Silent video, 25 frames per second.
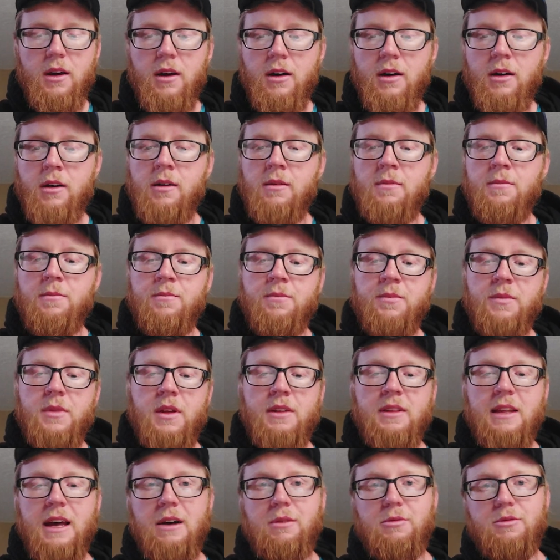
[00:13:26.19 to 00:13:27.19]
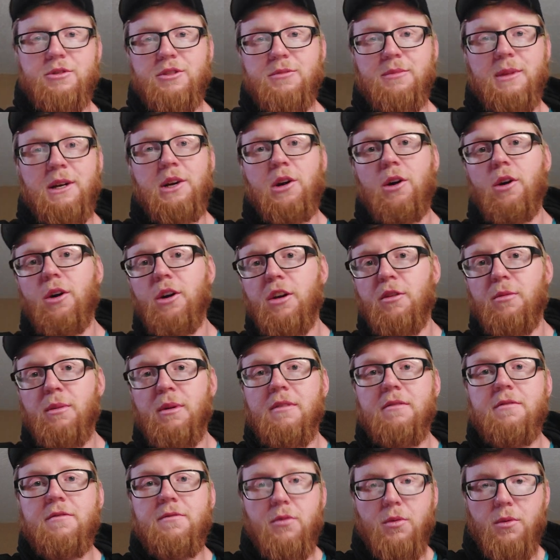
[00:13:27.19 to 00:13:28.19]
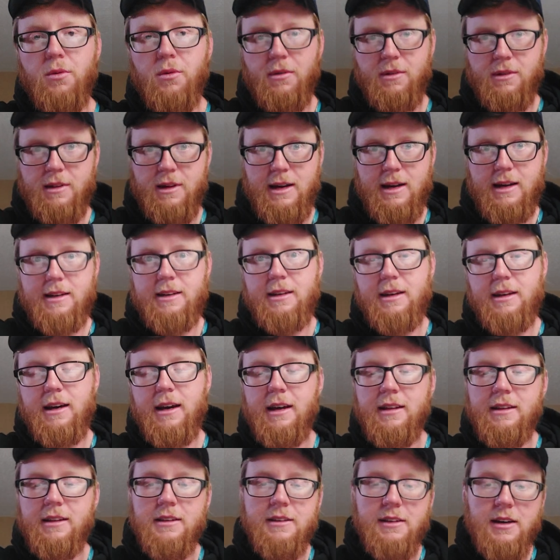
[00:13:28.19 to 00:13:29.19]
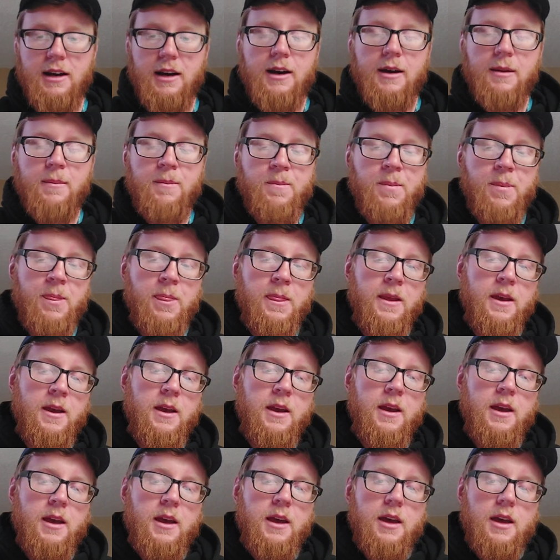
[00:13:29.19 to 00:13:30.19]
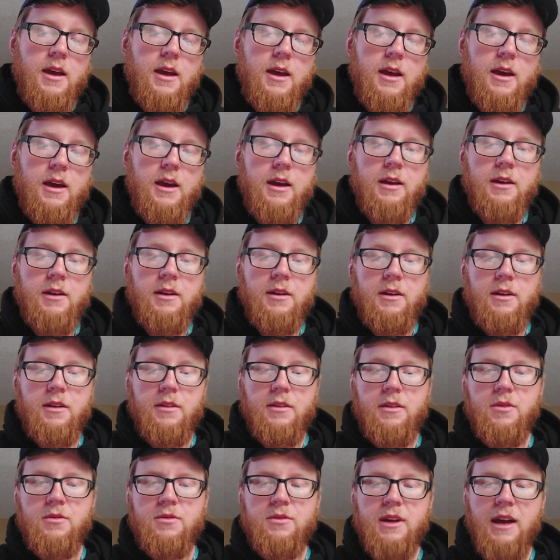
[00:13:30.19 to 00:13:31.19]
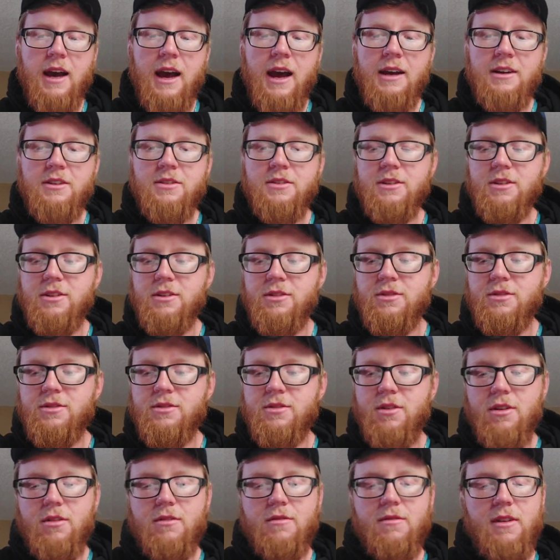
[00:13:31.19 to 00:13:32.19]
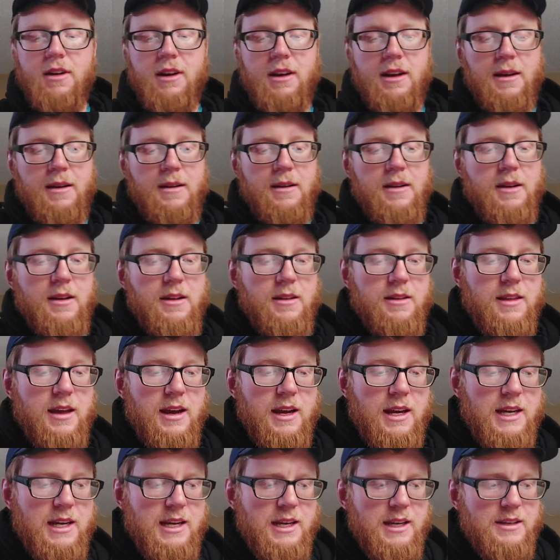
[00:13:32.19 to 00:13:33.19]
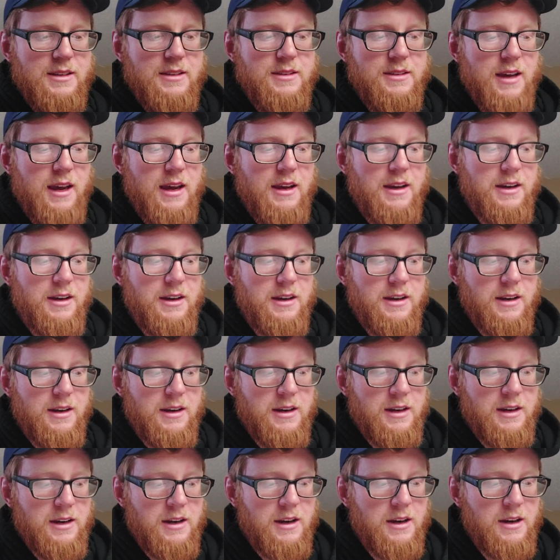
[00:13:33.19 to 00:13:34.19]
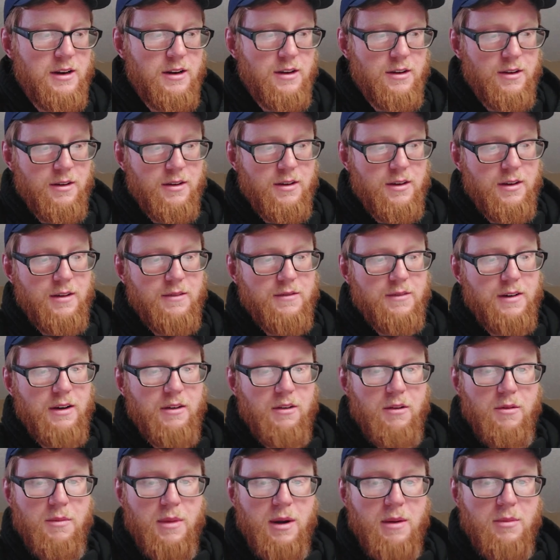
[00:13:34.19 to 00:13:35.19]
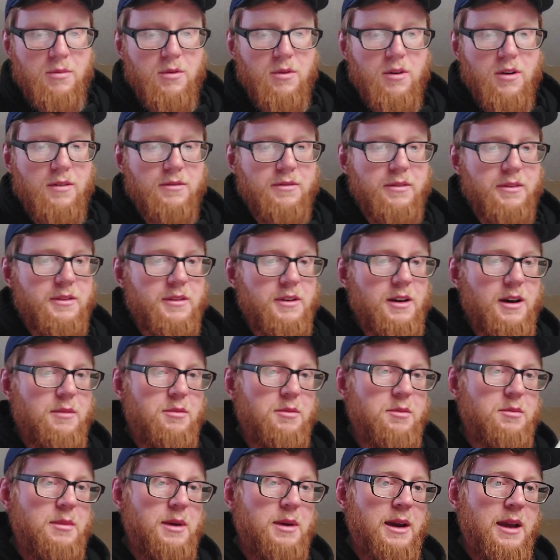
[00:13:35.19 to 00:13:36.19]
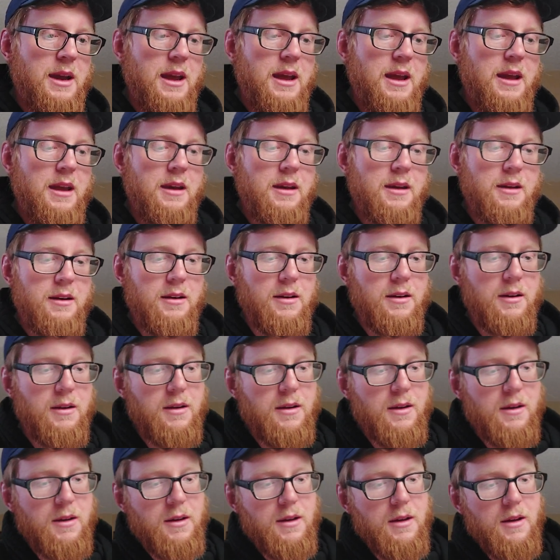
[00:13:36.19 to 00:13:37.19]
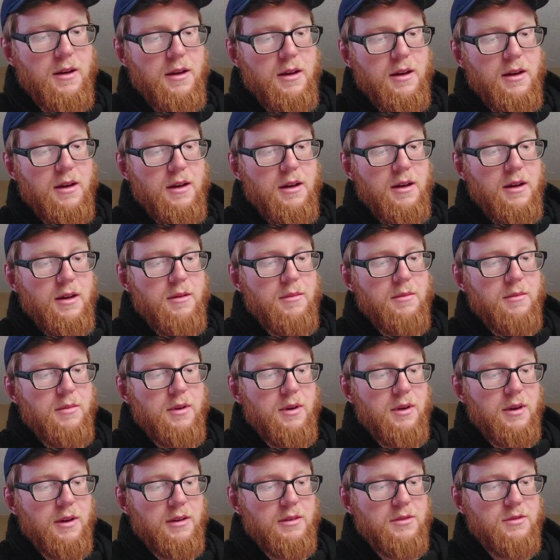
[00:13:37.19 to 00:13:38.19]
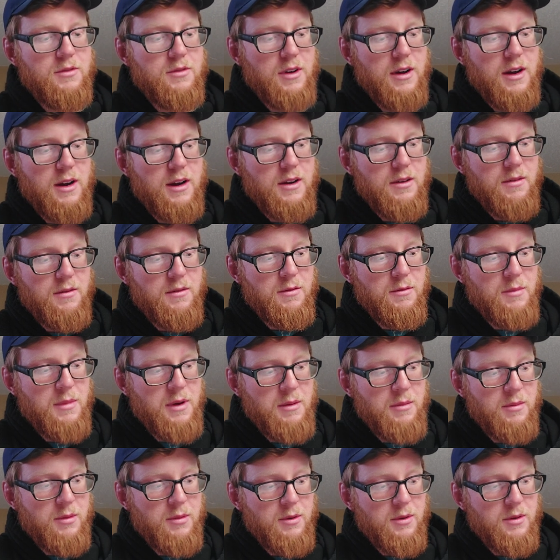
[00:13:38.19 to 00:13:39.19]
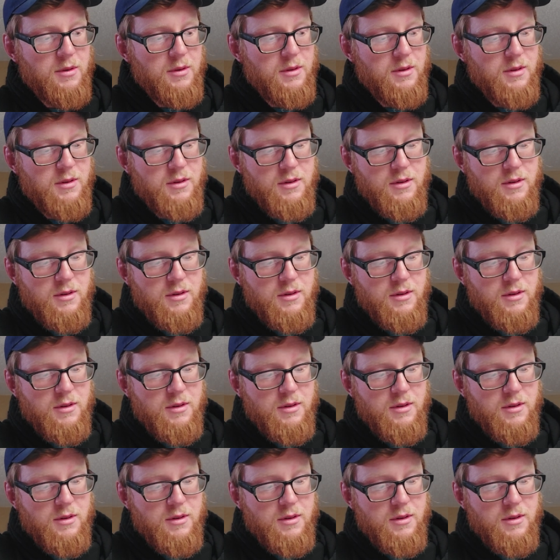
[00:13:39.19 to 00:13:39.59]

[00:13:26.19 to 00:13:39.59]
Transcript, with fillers: um, and that was the main argument for that at the time. And there was actually a survey that he cited in here, if I remember off the top of my head, but I'm trying to remember.